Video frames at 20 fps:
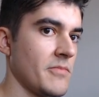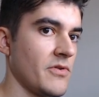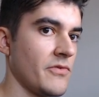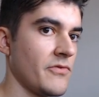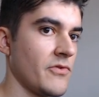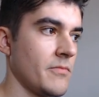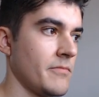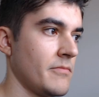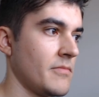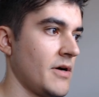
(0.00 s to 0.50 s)

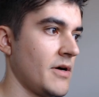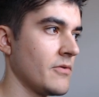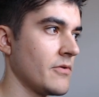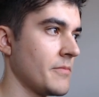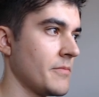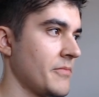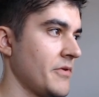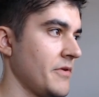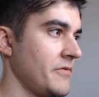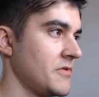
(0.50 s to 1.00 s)
from
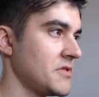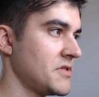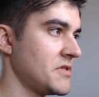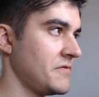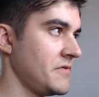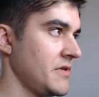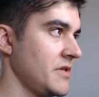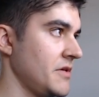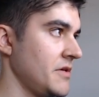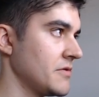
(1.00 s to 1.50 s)
our previous
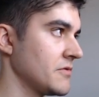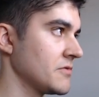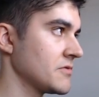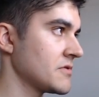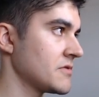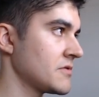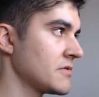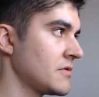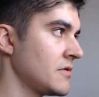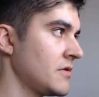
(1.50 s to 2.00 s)

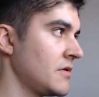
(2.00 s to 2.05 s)
videos,